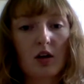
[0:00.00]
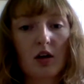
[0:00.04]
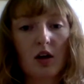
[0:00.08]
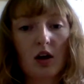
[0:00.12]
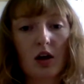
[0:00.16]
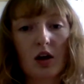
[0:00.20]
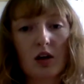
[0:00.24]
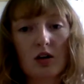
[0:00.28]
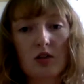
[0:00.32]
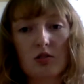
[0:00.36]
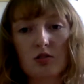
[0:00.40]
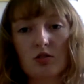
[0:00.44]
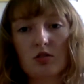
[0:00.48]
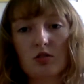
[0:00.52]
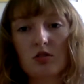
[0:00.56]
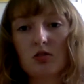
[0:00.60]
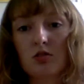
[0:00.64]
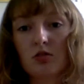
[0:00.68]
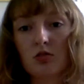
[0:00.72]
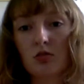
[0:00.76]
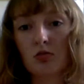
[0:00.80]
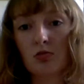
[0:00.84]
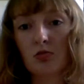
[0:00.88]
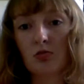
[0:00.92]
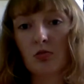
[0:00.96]
and
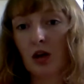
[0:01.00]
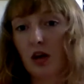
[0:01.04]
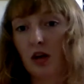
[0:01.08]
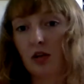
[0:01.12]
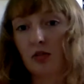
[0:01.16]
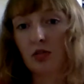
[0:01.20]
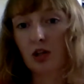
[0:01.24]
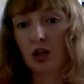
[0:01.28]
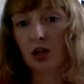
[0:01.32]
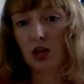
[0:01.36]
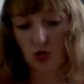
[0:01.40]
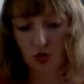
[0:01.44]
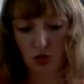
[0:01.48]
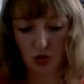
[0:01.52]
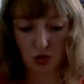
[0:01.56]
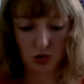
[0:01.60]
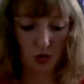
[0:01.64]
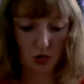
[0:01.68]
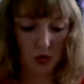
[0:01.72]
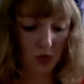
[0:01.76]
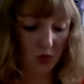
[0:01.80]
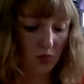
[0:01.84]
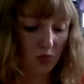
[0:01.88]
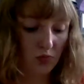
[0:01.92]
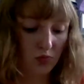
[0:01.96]
so that gives
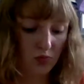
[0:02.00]
you